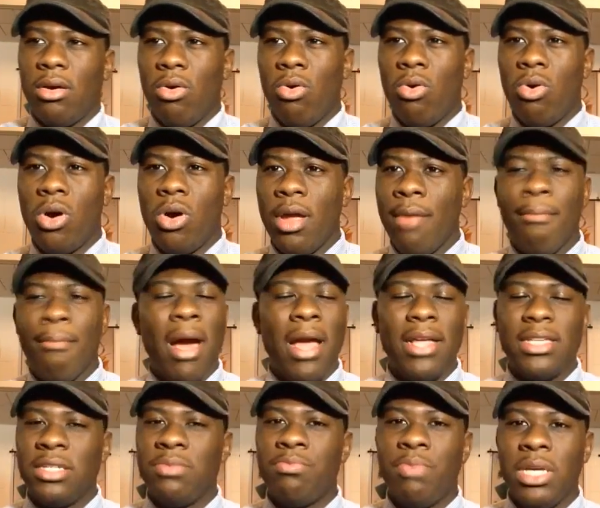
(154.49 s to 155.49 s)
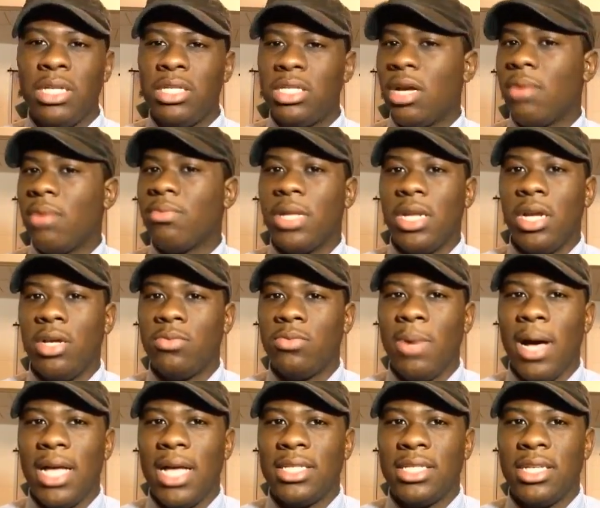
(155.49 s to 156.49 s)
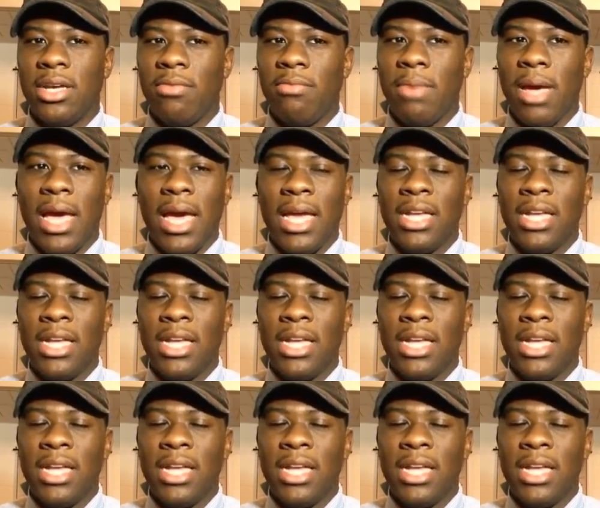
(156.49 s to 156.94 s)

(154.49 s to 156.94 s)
or it might just be something else by itself, man.